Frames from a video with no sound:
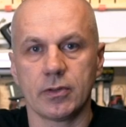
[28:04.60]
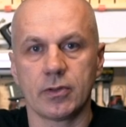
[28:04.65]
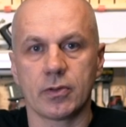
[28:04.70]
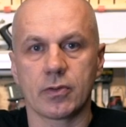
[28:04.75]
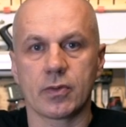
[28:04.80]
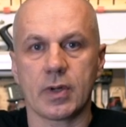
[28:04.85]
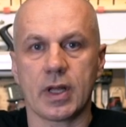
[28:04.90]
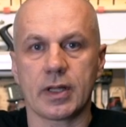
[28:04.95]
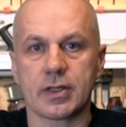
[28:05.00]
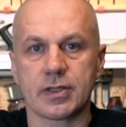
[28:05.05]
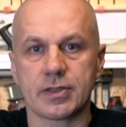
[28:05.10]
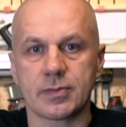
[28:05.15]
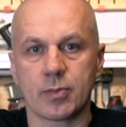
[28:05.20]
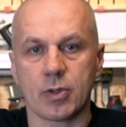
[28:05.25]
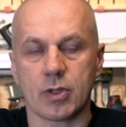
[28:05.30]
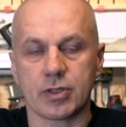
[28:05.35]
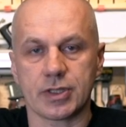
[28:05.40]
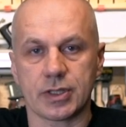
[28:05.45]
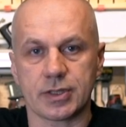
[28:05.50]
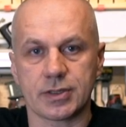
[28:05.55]
your runners
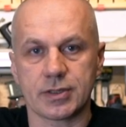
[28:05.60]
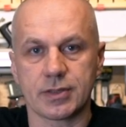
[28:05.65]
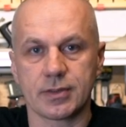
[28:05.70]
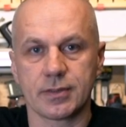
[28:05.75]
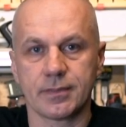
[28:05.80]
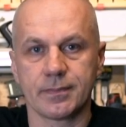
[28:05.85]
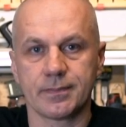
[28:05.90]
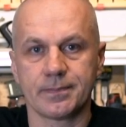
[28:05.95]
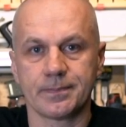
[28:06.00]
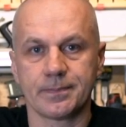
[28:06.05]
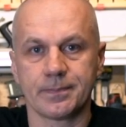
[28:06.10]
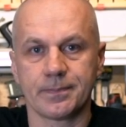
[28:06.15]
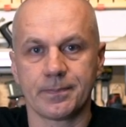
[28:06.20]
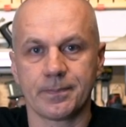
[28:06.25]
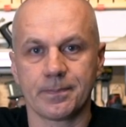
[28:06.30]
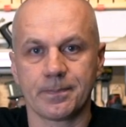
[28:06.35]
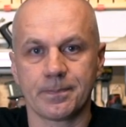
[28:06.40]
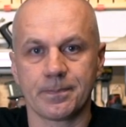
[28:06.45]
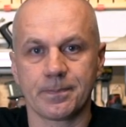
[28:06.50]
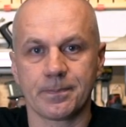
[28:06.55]
projects.
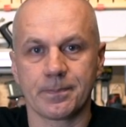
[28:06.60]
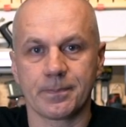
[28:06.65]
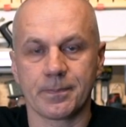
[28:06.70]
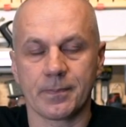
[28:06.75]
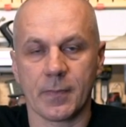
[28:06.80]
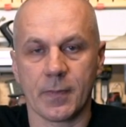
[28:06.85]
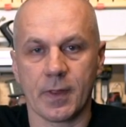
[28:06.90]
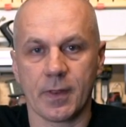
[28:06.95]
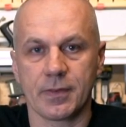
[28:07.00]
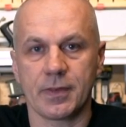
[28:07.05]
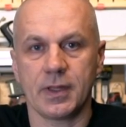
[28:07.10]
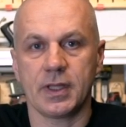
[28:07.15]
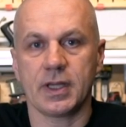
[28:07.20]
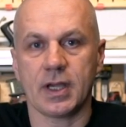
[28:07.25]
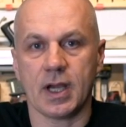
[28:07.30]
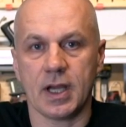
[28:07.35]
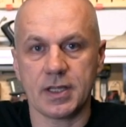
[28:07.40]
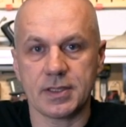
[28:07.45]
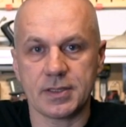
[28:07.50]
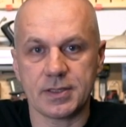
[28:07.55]
Think
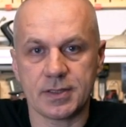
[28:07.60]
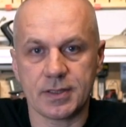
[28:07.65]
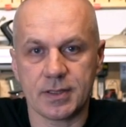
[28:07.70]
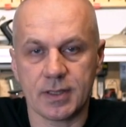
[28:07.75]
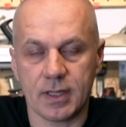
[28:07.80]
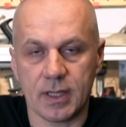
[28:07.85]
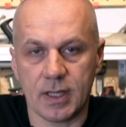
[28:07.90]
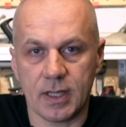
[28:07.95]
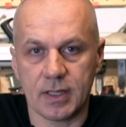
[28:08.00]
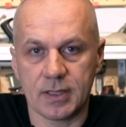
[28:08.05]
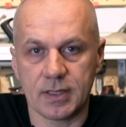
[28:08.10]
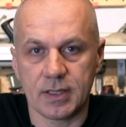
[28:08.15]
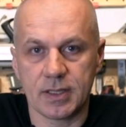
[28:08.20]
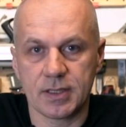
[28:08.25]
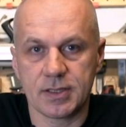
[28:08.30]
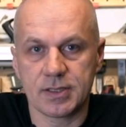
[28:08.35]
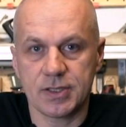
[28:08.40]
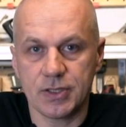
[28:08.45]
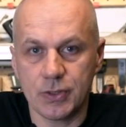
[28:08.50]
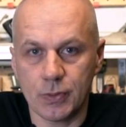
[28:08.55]
ice, and
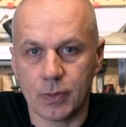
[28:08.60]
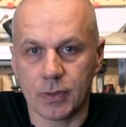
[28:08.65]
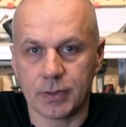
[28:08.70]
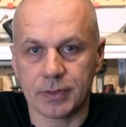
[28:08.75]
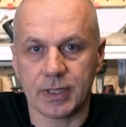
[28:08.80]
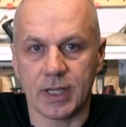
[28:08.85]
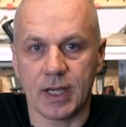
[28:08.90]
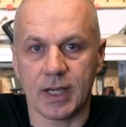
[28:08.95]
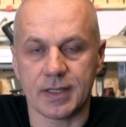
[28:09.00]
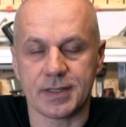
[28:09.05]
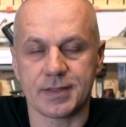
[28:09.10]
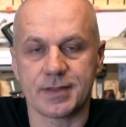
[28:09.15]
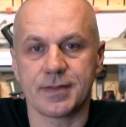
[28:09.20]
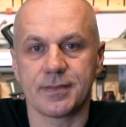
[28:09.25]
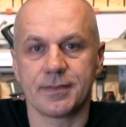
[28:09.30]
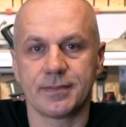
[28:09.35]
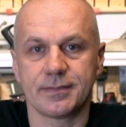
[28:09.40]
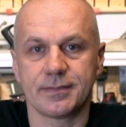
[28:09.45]
see you on the ice.